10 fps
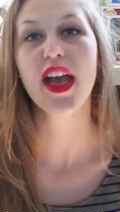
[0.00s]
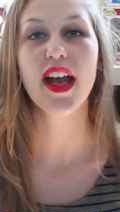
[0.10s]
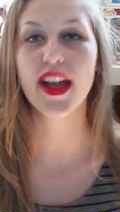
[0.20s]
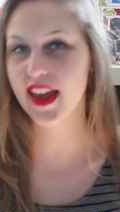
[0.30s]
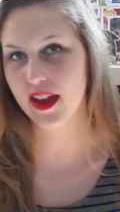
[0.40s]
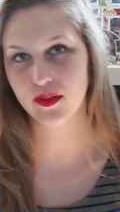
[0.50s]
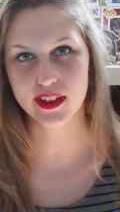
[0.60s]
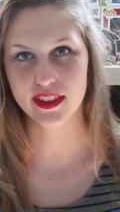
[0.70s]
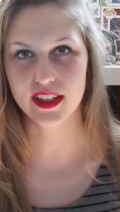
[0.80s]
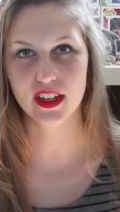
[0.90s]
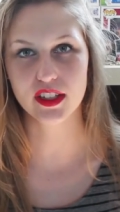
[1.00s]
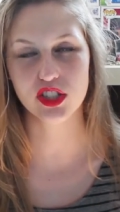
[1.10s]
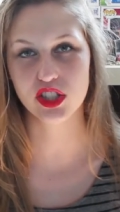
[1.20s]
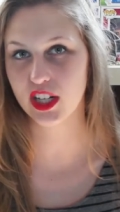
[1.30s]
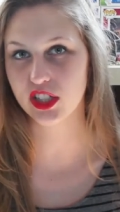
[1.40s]
and everything
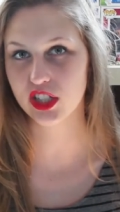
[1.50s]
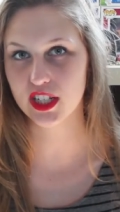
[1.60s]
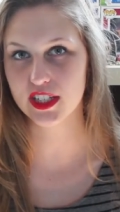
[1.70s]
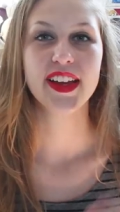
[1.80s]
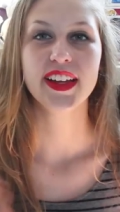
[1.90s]
changes.